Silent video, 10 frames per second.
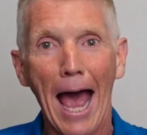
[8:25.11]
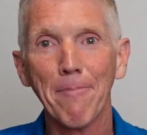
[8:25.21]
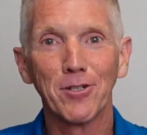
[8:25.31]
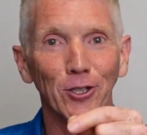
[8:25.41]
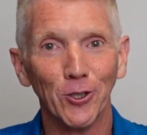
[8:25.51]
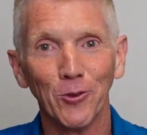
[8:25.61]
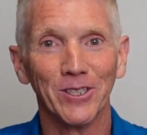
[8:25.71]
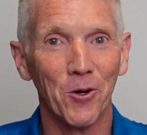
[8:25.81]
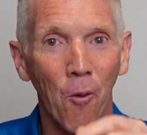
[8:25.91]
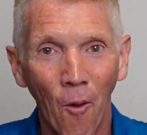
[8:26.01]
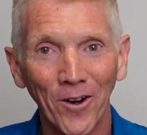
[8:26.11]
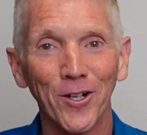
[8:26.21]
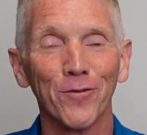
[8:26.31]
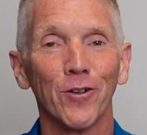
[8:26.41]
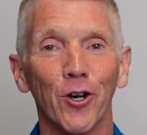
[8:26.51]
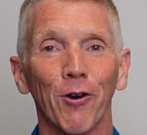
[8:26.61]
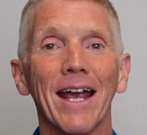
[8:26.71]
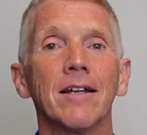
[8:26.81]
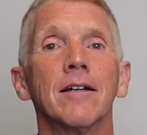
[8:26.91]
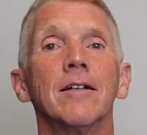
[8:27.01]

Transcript: absolutely wonderful, great